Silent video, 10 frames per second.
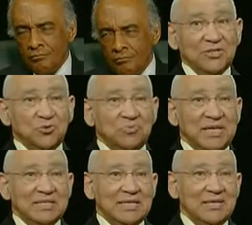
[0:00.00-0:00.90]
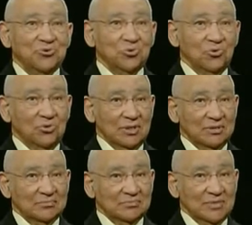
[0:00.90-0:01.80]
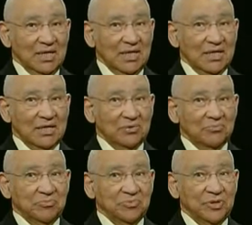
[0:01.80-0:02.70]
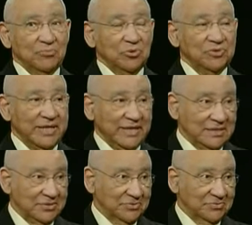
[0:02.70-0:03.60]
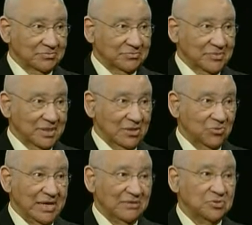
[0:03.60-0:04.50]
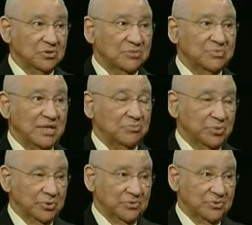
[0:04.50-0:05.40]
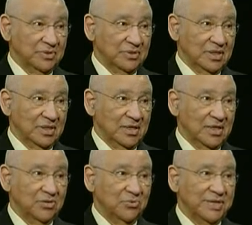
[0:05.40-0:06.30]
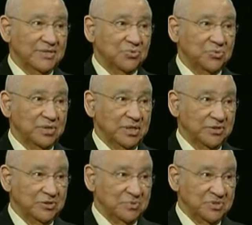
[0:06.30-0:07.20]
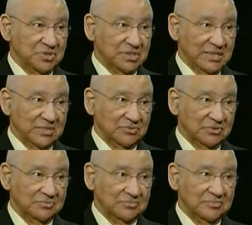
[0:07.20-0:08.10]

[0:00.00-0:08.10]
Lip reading: Well, I don't make the either or. They're both negative, and we have to eliminate both. Otherwise, we're not going to be successful.